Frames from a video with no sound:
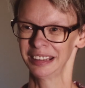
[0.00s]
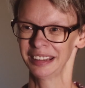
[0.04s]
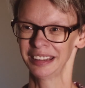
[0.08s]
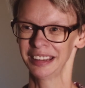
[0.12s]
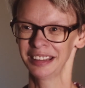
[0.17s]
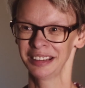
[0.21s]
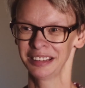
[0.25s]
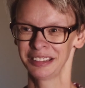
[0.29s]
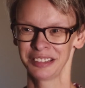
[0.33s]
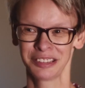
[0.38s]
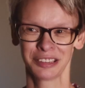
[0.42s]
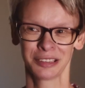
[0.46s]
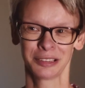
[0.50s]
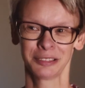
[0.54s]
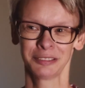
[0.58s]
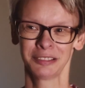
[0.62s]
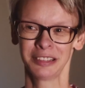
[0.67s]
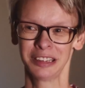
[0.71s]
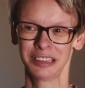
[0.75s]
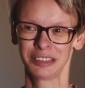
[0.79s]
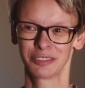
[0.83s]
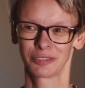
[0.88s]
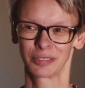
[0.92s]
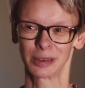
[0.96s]
dad has
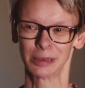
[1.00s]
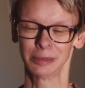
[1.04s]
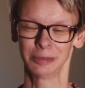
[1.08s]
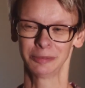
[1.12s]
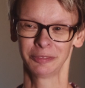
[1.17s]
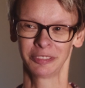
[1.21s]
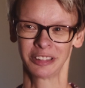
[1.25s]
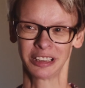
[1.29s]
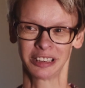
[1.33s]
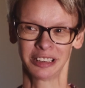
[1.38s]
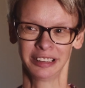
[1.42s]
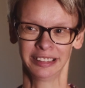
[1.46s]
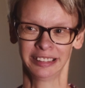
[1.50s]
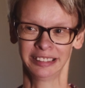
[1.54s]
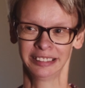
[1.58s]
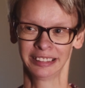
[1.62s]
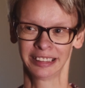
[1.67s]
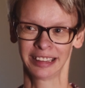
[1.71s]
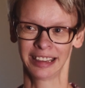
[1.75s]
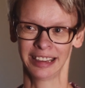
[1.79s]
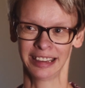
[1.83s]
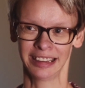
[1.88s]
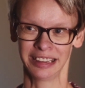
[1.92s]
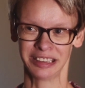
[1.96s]
always, from a very
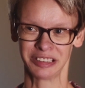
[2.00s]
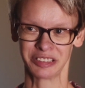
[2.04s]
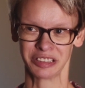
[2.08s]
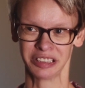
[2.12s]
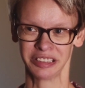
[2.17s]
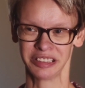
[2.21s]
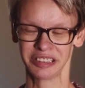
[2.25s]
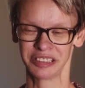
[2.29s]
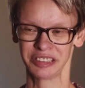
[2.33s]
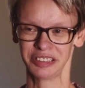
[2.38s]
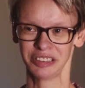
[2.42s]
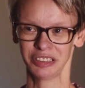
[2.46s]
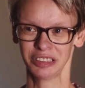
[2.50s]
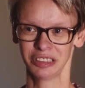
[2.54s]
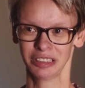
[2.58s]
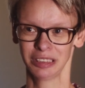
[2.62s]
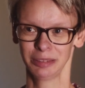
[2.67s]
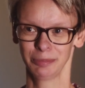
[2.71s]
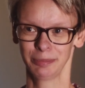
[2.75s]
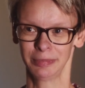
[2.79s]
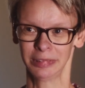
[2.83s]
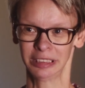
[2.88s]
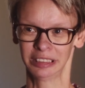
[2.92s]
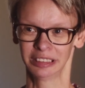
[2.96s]
young age, instilled
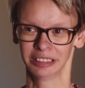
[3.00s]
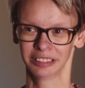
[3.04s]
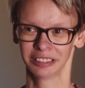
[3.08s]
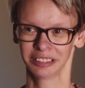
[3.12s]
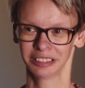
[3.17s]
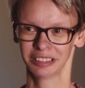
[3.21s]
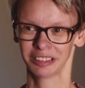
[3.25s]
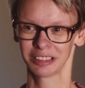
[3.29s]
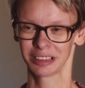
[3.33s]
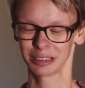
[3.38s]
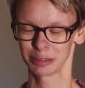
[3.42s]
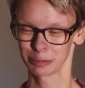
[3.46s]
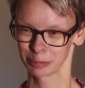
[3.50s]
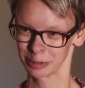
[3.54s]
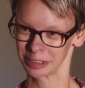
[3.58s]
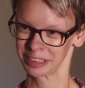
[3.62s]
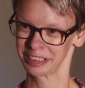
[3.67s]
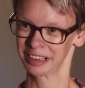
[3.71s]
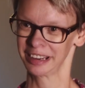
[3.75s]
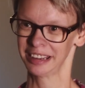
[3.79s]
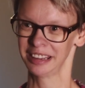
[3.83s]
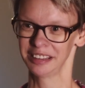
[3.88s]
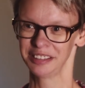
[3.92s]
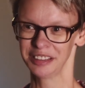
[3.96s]
in me a hard
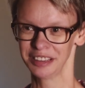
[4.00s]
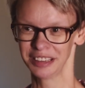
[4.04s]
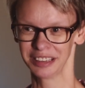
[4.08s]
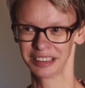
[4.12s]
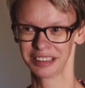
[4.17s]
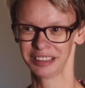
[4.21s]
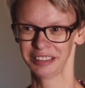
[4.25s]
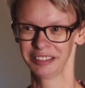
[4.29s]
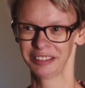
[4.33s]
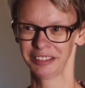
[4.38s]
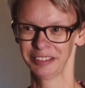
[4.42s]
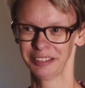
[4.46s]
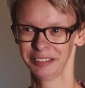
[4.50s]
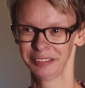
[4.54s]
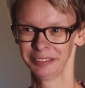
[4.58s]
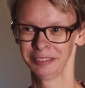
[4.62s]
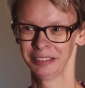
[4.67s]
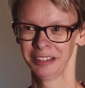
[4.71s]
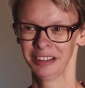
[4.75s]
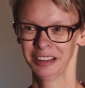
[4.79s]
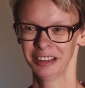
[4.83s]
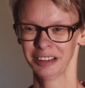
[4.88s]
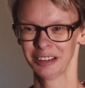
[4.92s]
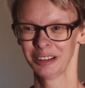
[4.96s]
work ethic, you know,
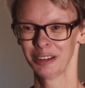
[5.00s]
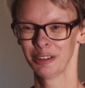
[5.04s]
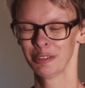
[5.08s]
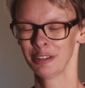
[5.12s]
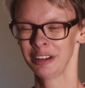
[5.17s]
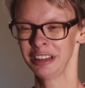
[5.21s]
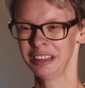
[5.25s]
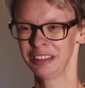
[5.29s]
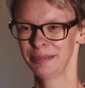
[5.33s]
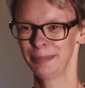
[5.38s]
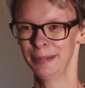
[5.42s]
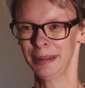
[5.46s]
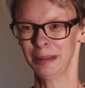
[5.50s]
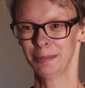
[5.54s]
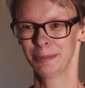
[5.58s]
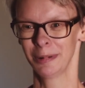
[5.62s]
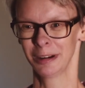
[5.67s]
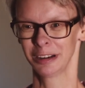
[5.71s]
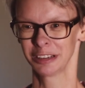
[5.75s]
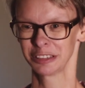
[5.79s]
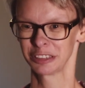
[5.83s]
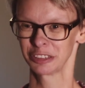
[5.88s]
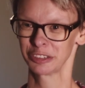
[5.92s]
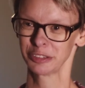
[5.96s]
always be
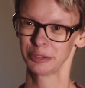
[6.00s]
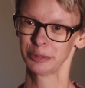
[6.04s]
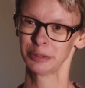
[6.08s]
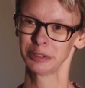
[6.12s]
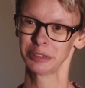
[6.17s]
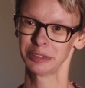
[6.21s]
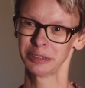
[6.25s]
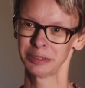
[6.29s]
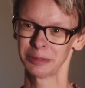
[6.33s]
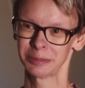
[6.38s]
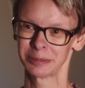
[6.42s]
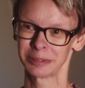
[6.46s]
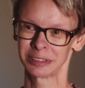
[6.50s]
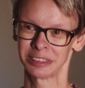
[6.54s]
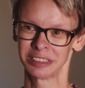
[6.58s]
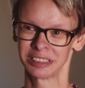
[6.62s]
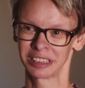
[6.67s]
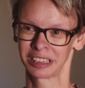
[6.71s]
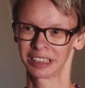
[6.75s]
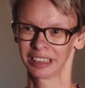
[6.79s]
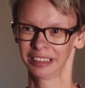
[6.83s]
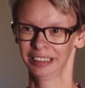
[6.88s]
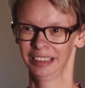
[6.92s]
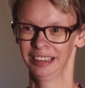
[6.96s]
punctual to
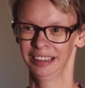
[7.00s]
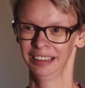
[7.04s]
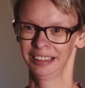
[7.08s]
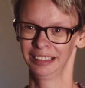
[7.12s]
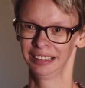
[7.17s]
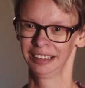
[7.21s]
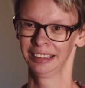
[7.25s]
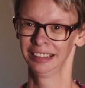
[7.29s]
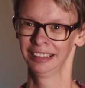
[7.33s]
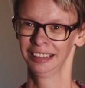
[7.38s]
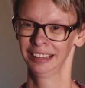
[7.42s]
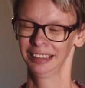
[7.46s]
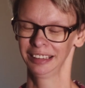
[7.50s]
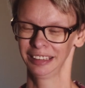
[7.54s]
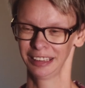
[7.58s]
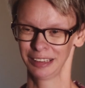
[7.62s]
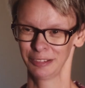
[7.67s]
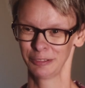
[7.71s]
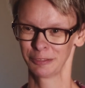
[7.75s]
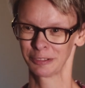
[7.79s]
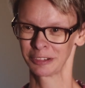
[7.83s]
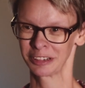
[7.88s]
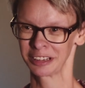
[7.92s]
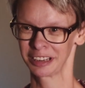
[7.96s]
work and
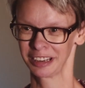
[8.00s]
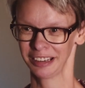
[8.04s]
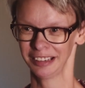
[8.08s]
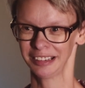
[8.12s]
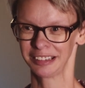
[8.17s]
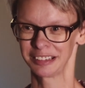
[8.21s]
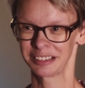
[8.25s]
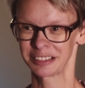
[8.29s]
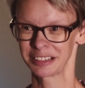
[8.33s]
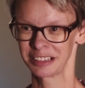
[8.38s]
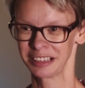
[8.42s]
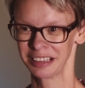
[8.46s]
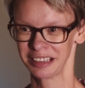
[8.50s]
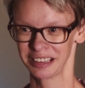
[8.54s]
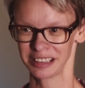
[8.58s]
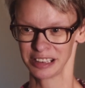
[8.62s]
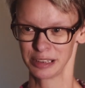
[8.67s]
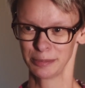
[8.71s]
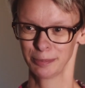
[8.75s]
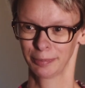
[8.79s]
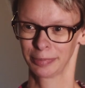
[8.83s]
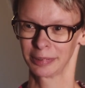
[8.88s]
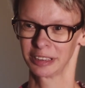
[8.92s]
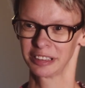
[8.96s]
give work
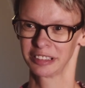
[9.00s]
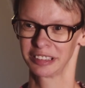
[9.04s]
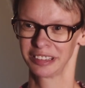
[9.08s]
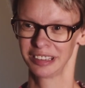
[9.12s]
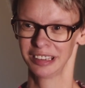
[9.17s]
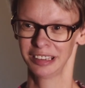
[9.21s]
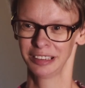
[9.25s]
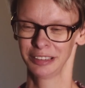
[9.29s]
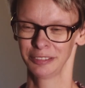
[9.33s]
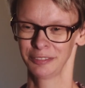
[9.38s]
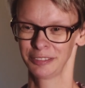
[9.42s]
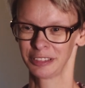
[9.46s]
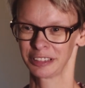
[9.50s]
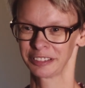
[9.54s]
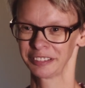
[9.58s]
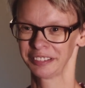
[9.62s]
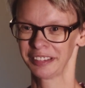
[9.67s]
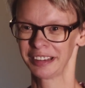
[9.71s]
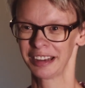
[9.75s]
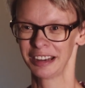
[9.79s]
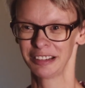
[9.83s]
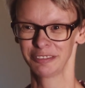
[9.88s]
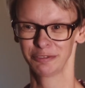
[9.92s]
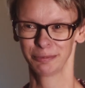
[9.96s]
110% of your
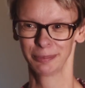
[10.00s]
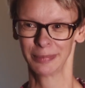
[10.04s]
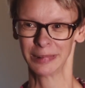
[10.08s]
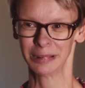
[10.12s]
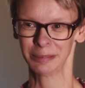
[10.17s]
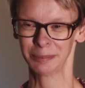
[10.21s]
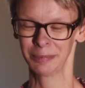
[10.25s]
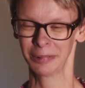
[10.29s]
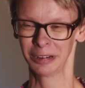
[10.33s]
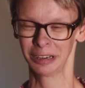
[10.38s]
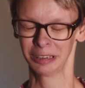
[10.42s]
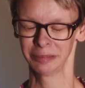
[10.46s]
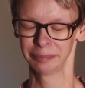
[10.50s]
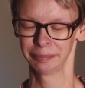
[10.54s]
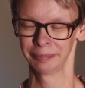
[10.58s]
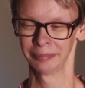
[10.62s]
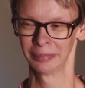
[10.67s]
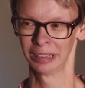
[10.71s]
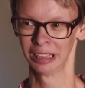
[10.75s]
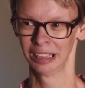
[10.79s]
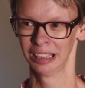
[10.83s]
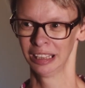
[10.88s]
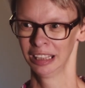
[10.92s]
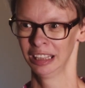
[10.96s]
life. My
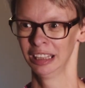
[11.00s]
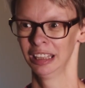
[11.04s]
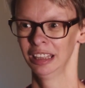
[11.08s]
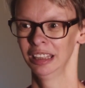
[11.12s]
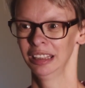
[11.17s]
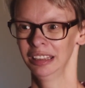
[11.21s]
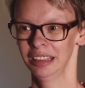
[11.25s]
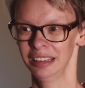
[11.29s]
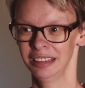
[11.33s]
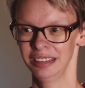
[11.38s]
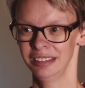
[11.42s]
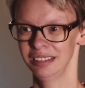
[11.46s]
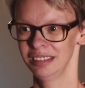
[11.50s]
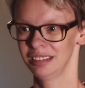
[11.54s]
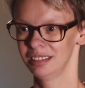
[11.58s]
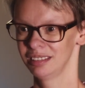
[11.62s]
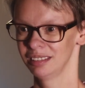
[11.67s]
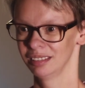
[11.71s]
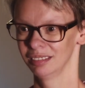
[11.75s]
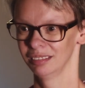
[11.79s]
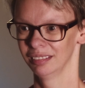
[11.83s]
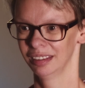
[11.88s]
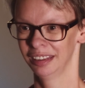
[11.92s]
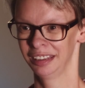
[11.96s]
mom
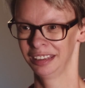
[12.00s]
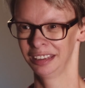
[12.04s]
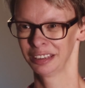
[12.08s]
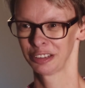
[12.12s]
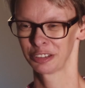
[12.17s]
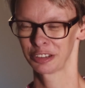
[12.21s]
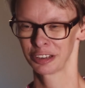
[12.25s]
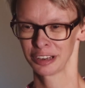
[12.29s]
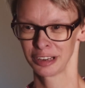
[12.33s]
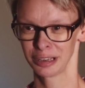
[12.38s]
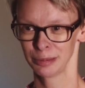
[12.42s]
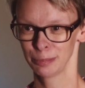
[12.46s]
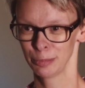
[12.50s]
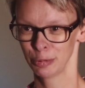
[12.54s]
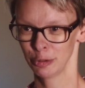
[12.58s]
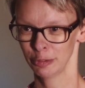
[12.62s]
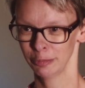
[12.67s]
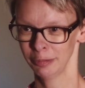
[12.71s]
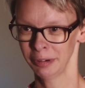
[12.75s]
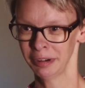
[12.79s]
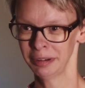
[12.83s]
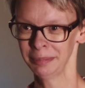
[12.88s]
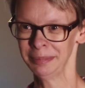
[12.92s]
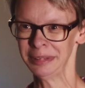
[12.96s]
is an
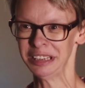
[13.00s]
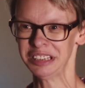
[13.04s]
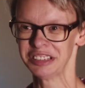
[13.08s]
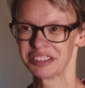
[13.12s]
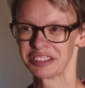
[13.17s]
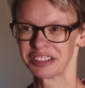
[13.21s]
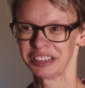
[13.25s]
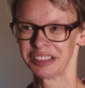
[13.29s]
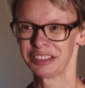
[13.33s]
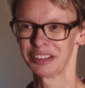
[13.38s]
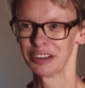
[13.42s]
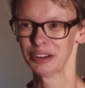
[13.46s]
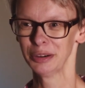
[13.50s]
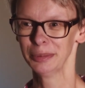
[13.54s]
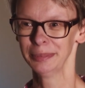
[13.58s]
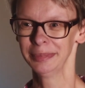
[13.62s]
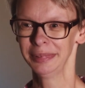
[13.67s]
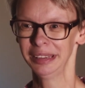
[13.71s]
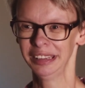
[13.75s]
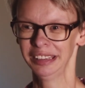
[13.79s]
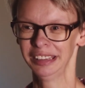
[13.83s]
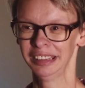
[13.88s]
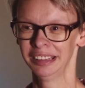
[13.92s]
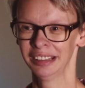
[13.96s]
incredible woman. She told
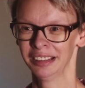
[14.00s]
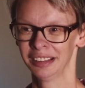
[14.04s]
me,